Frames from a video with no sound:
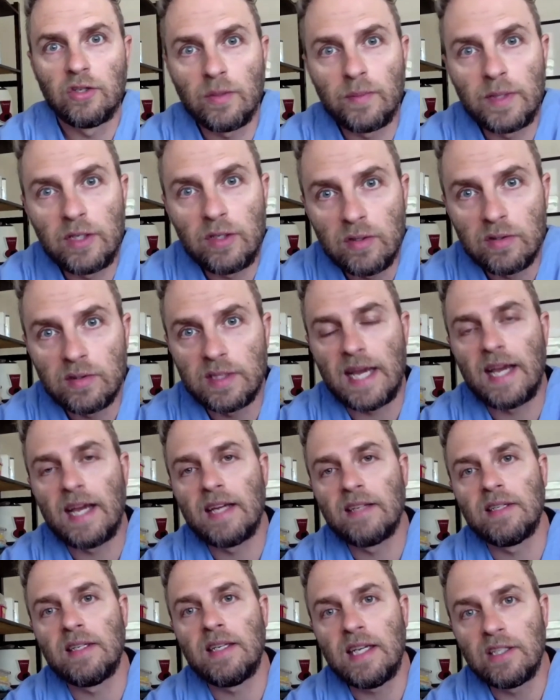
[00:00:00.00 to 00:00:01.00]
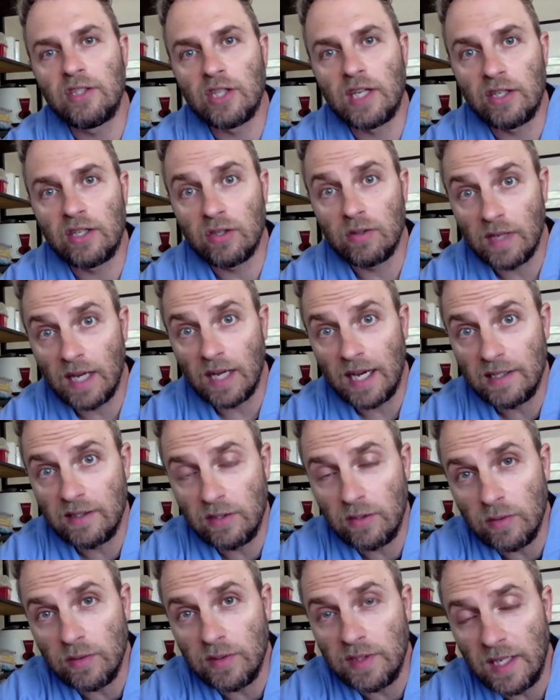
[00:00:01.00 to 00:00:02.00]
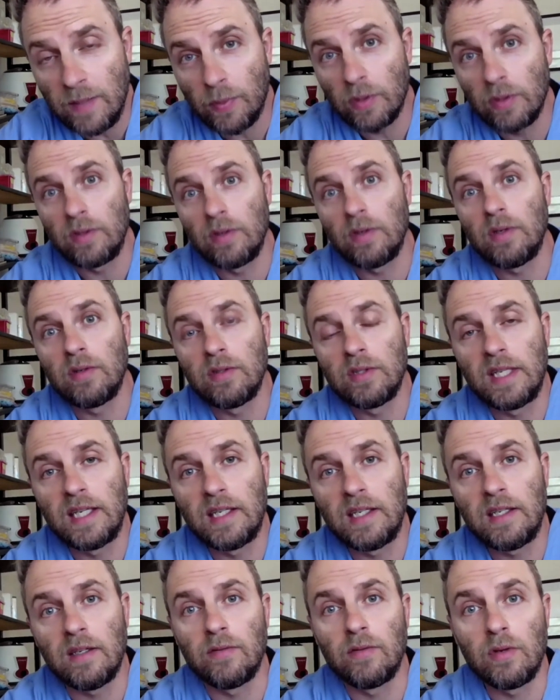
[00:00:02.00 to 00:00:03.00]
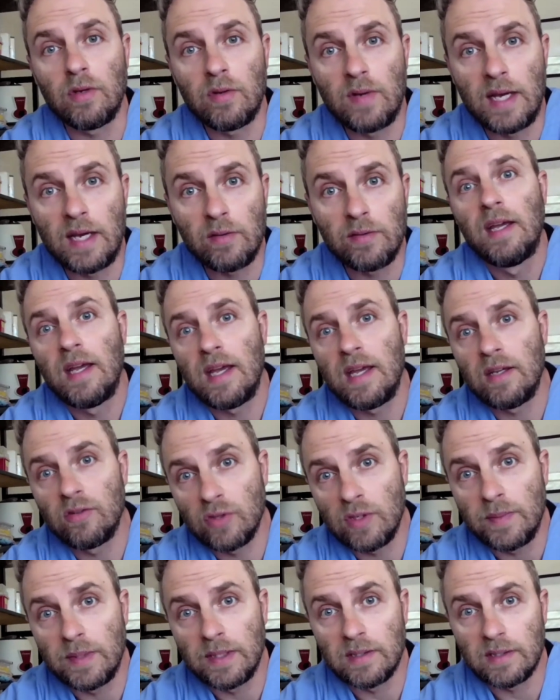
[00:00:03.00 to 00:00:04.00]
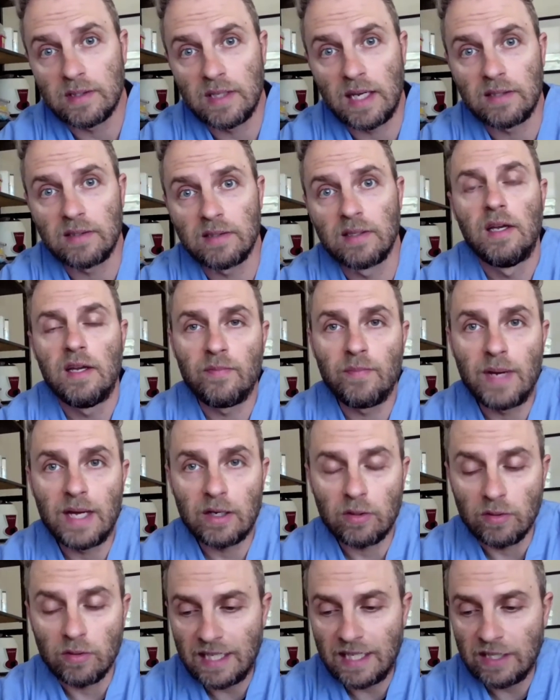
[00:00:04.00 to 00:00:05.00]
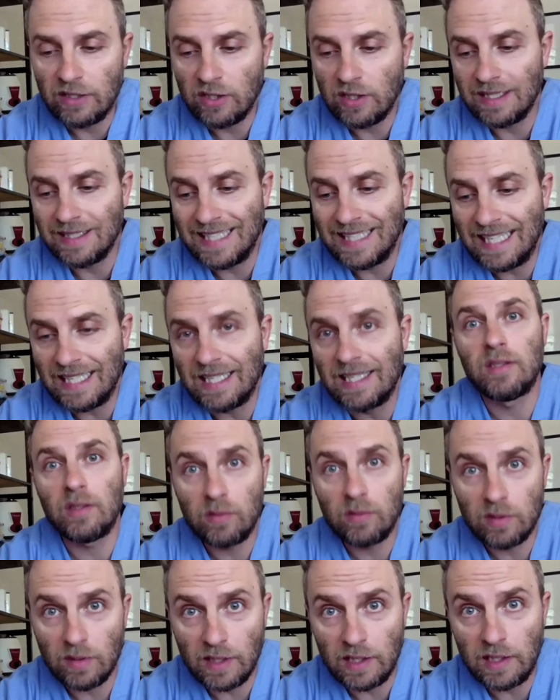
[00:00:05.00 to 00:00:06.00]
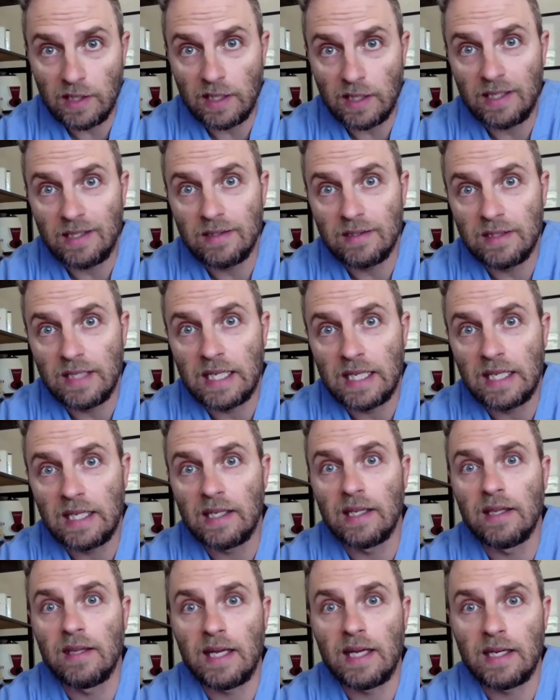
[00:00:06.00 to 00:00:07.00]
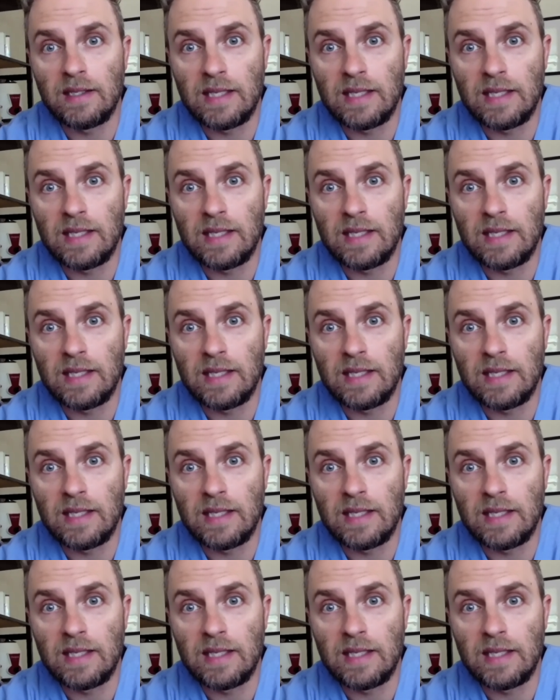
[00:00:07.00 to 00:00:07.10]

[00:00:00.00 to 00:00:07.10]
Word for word: Should be used as an educational guide to deeper your understanding of your own health and treatment success. If medical attention is needed, don't delay in seeking that